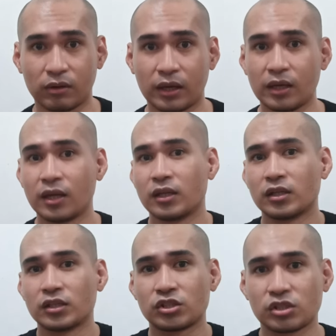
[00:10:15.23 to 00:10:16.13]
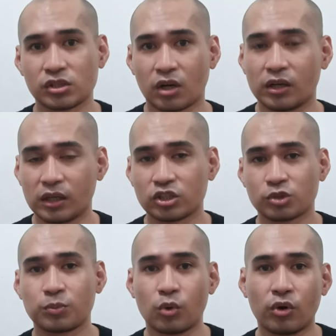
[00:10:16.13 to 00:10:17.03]
Okay? Start
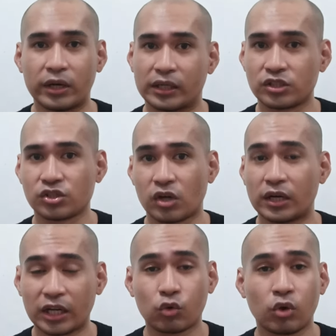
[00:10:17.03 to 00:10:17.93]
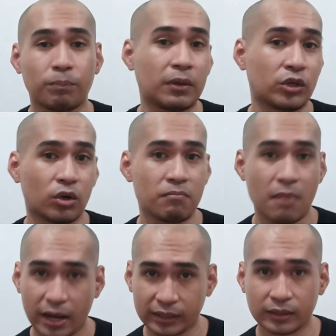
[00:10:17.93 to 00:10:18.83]
exploring and start equipping your
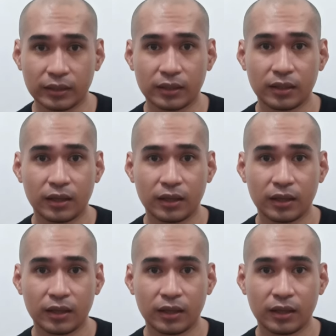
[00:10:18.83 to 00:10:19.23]
mind.